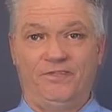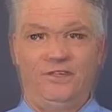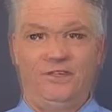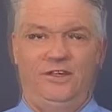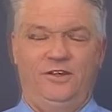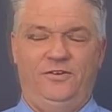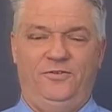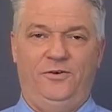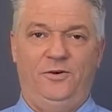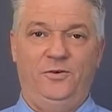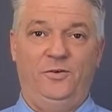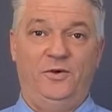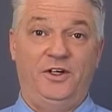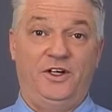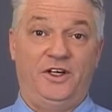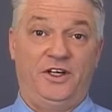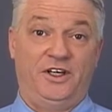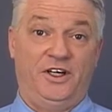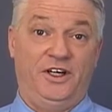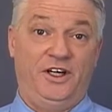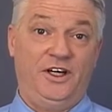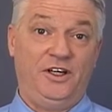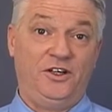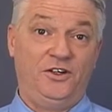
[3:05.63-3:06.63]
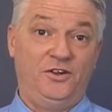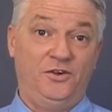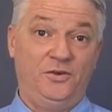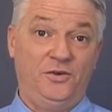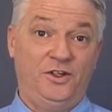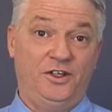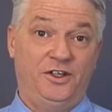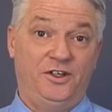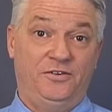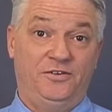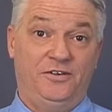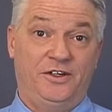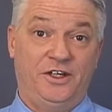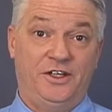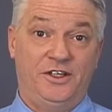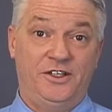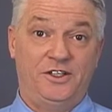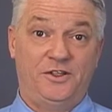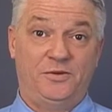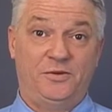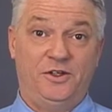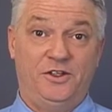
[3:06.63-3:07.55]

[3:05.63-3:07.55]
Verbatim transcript: If you want to connect to a device,